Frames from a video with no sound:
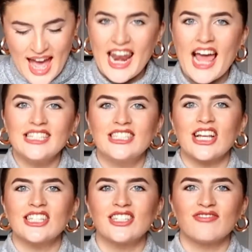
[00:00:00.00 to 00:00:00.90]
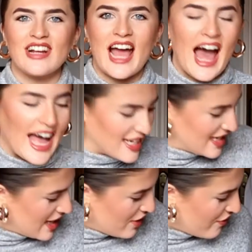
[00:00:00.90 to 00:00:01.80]
and let's just react.
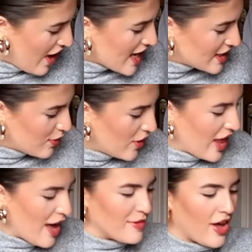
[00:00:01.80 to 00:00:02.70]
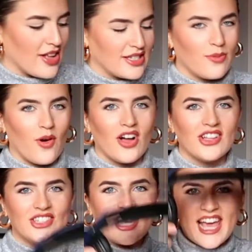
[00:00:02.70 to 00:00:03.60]
So the first one that I'm going to
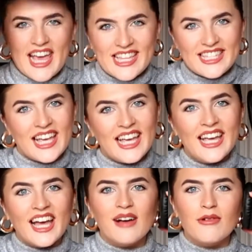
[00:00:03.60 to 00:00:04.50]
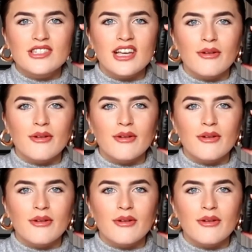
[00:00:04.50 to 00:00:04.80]
watch is, I'm also